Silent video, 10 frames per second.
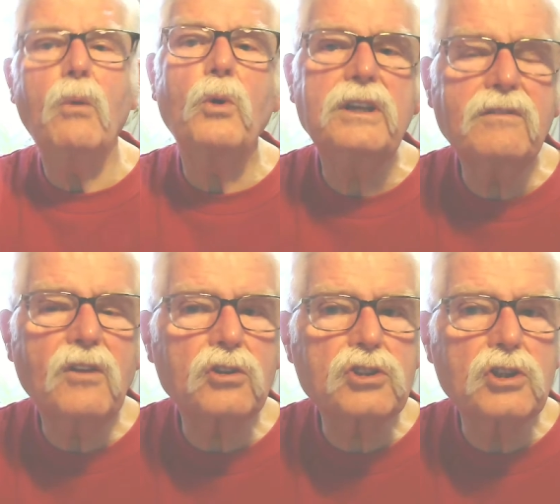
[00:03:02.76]
on what you've
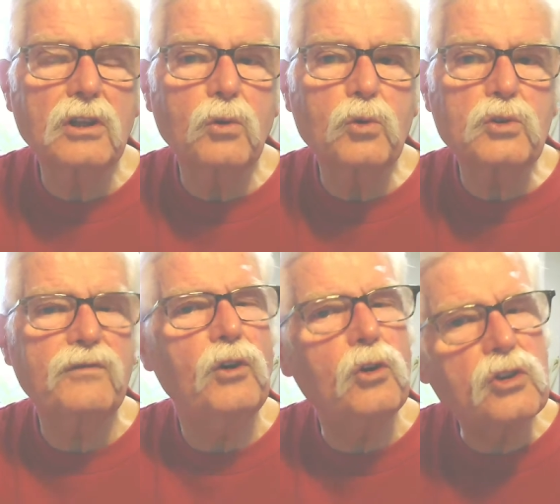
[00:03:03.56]
got to lose,
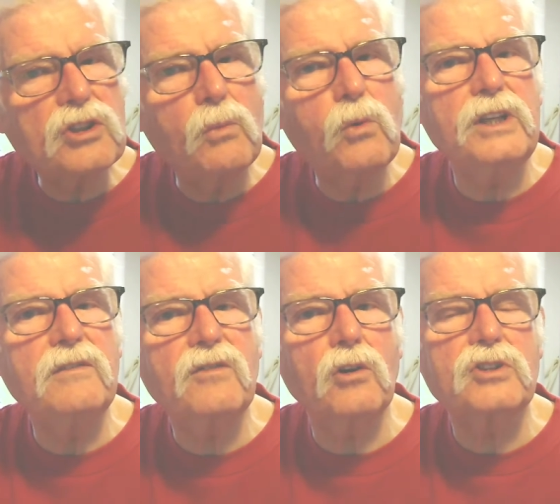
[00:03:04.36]
focus on what
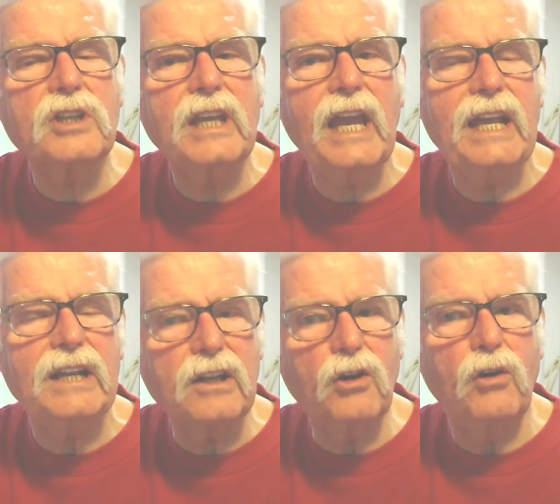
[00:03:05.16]
you've got to gain
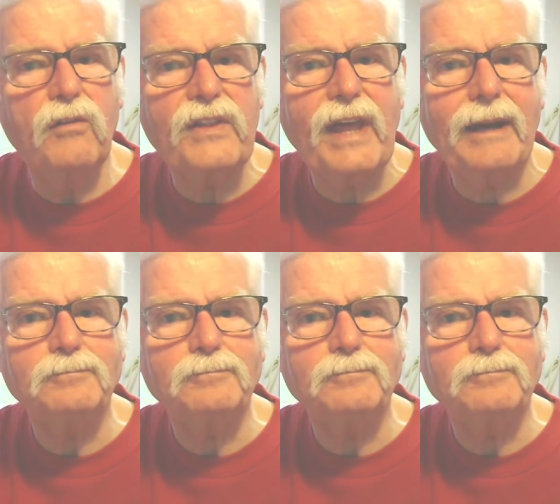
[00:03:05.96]
and go for that.